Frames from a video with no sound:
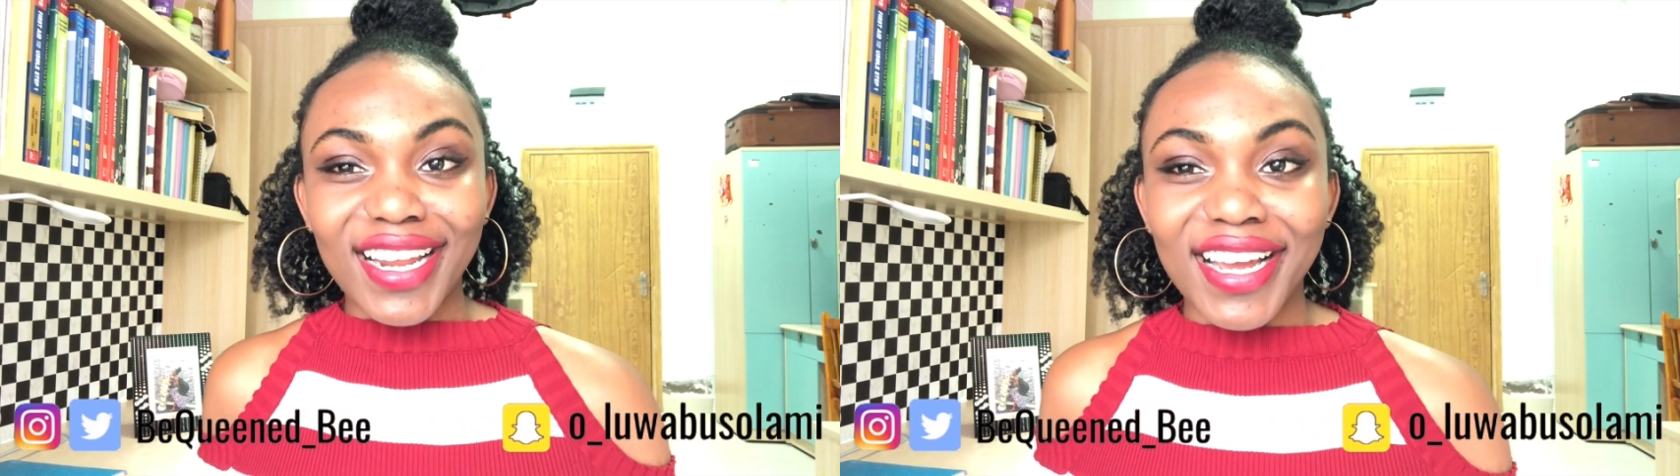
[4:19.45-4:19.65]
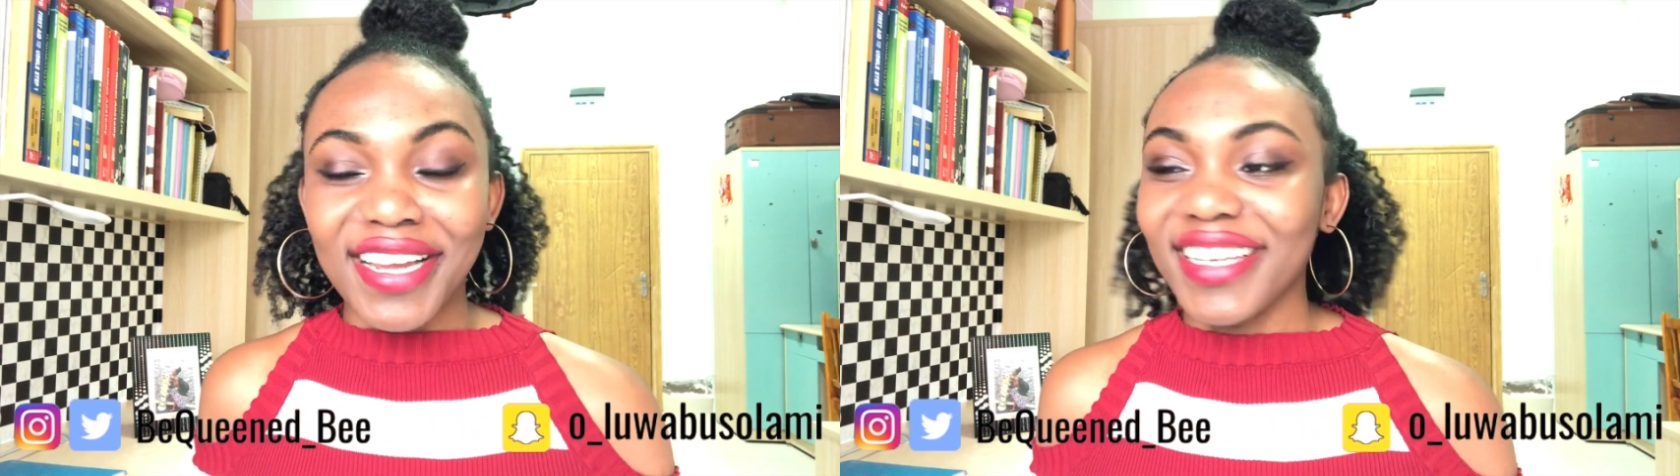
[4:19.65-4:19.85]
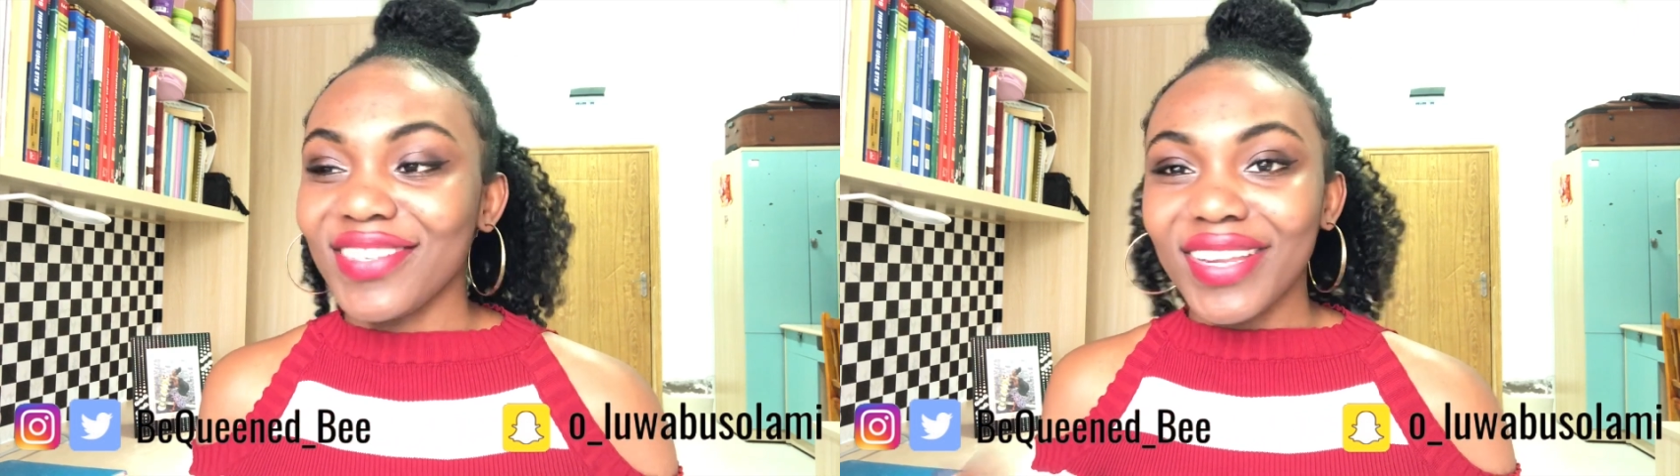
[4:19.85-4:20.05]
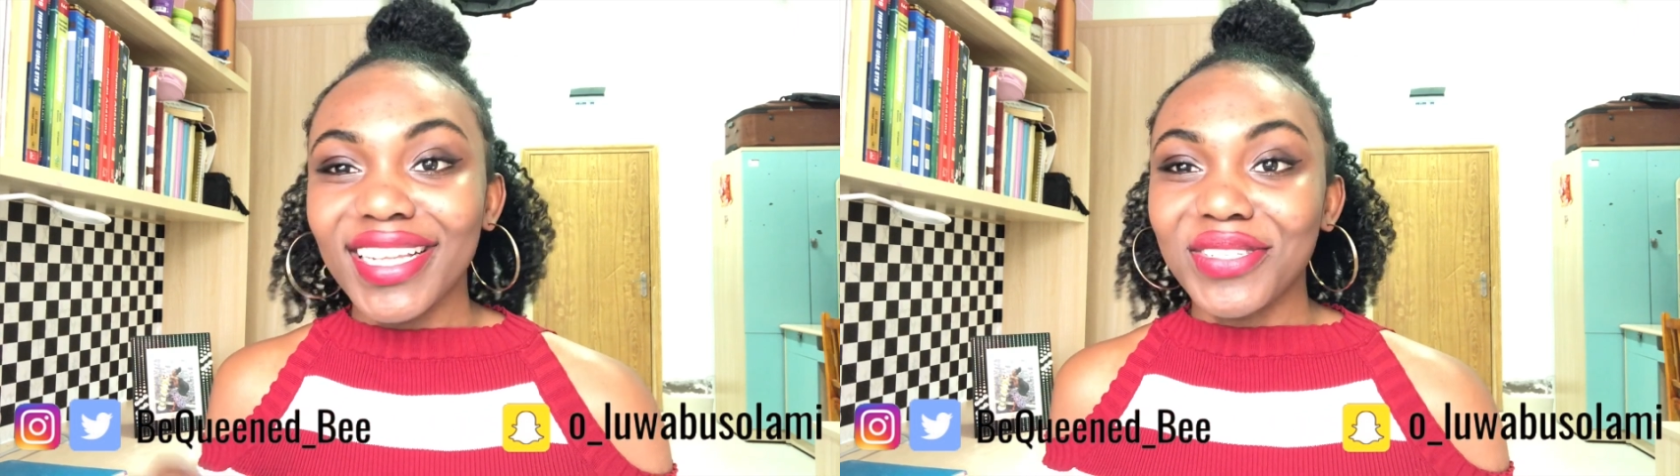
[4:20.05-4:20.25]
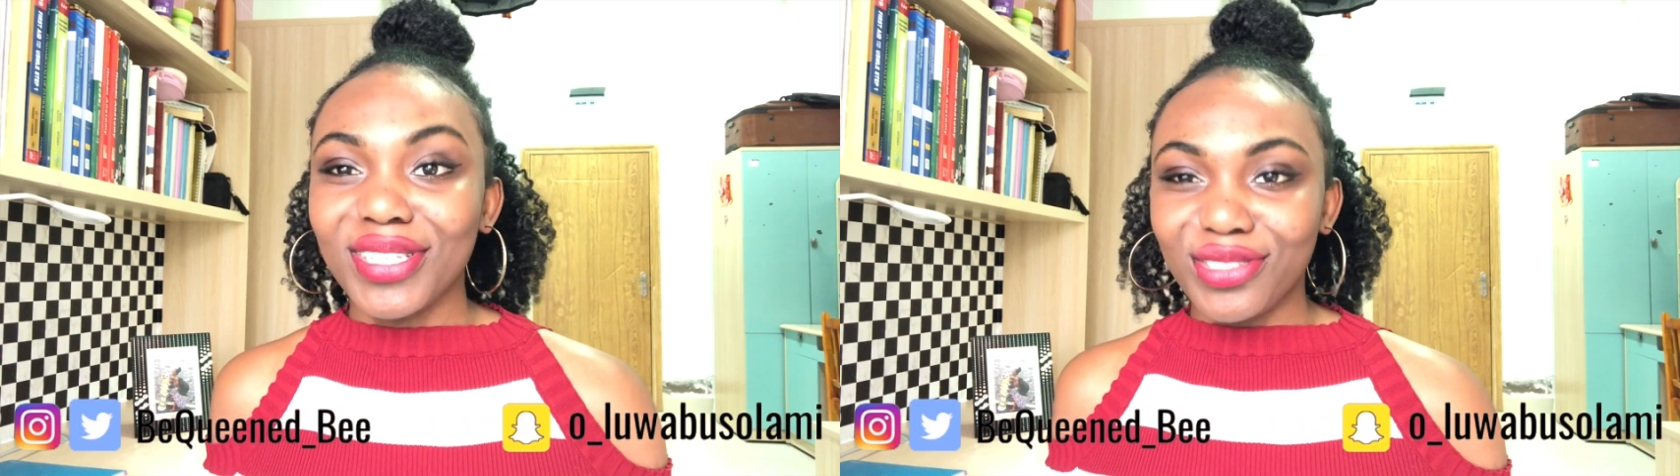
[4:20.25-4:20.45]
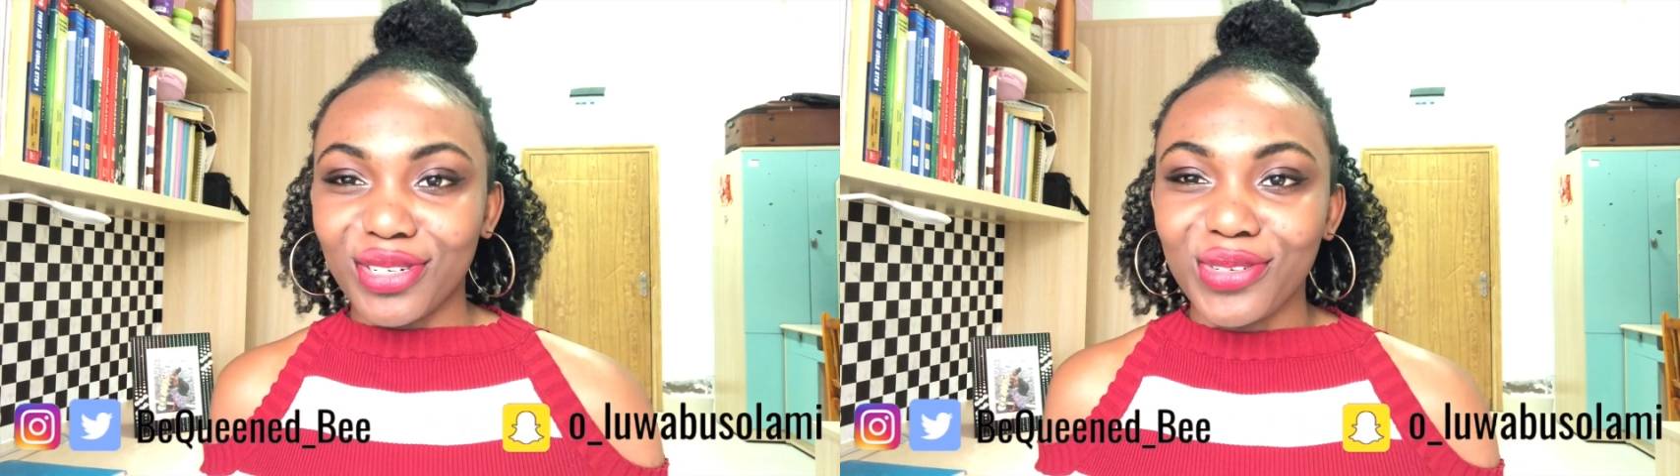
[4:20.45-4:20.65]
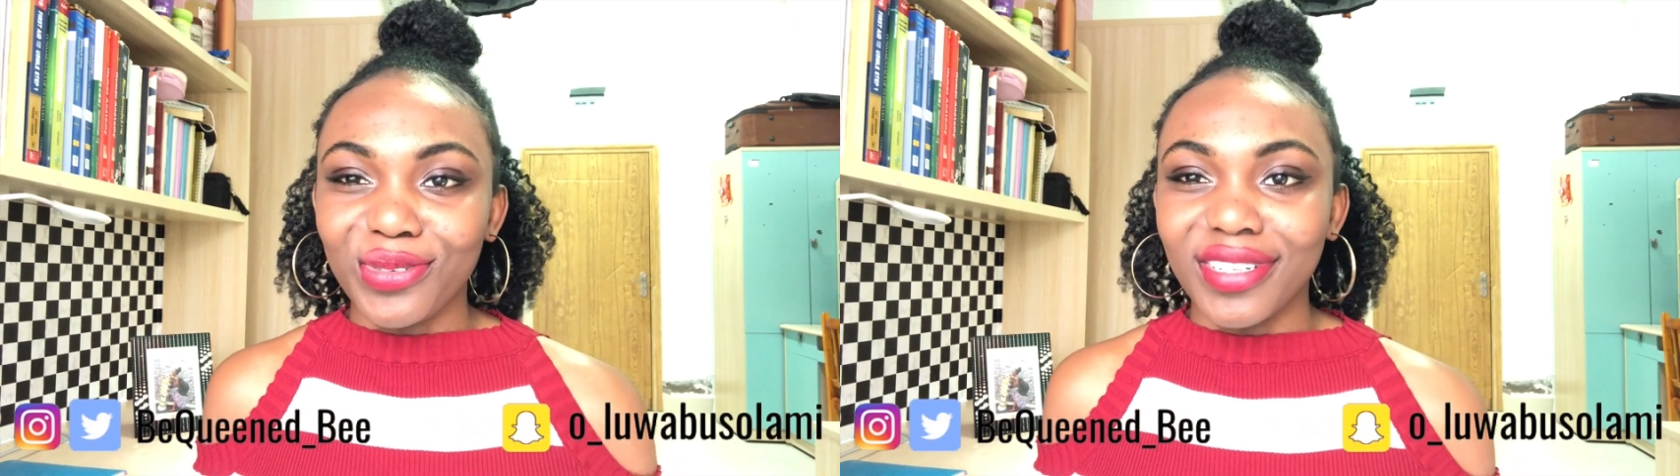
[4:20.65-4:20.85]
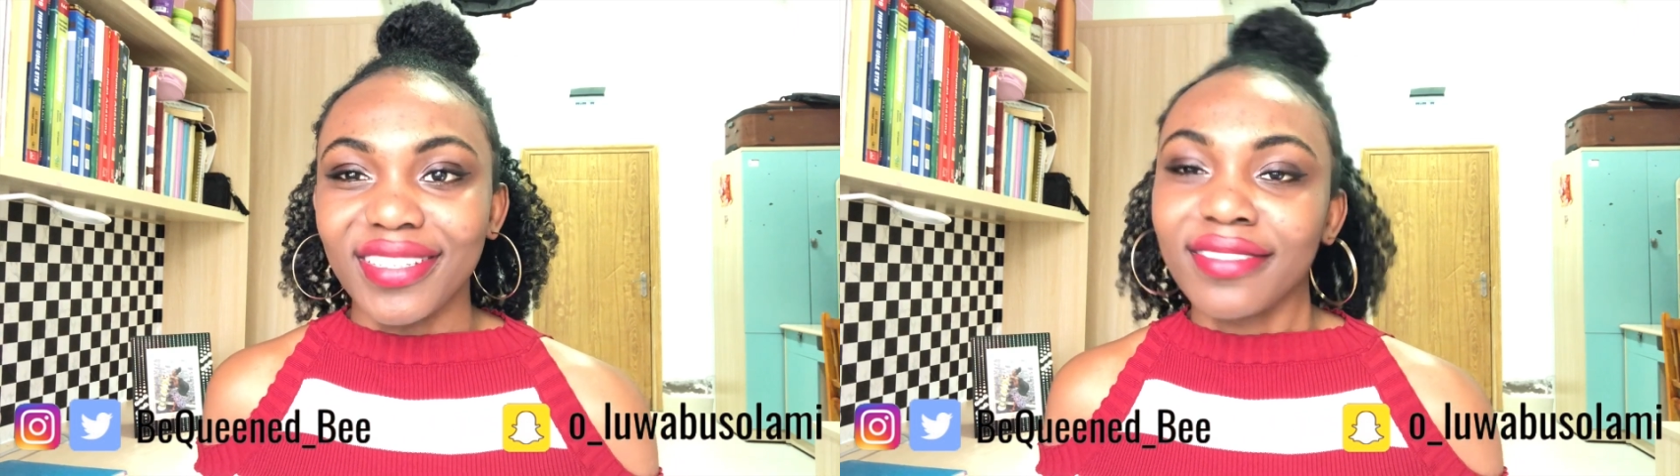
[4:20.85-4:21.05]
is related to the third
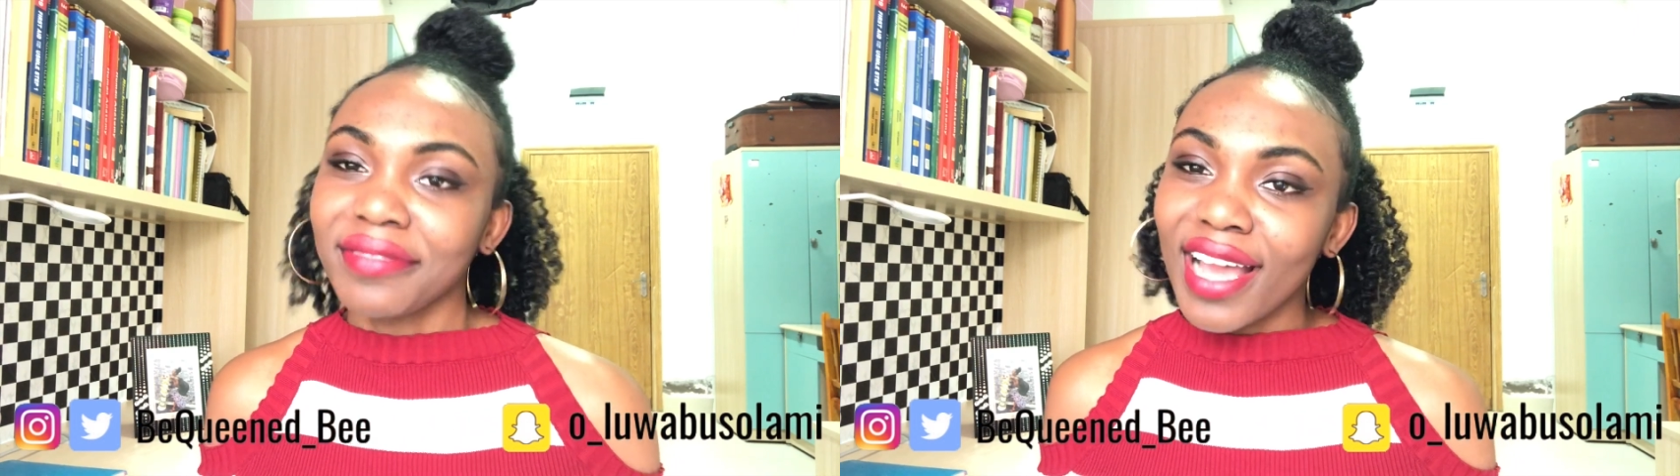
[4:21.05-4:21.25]
one.